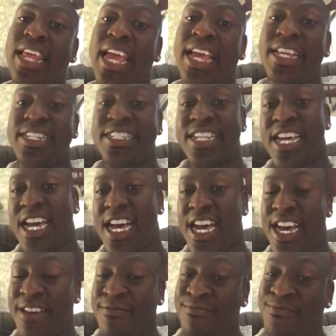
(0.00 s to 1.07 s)

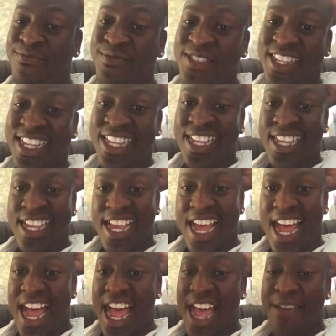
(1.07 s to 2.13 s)
And
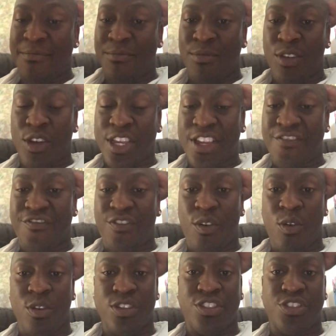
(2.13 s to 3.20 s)
I'm looking
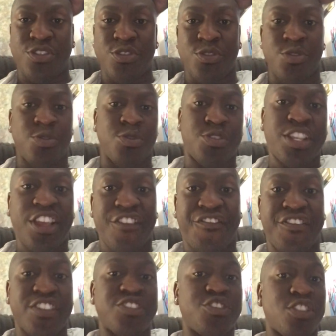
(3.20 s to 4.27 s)
forward to the
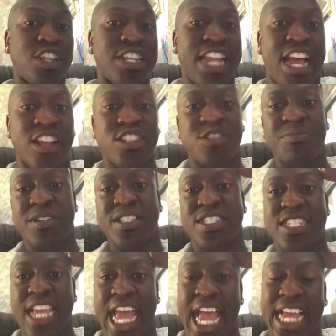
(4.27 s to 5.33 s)
official
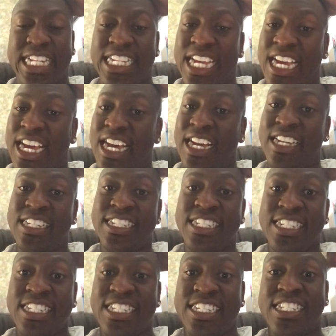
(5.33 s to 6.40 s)
announcements. And the
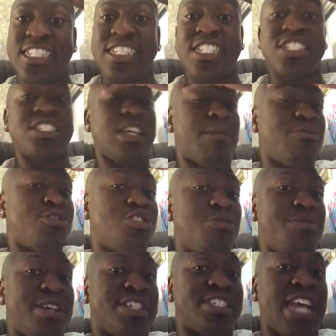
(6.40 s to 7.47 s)
summer should
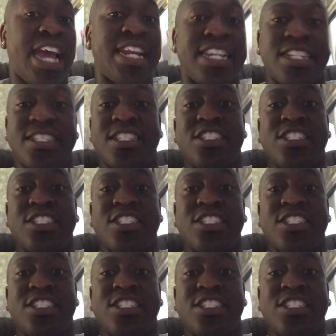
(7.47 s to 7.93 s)
be exciting.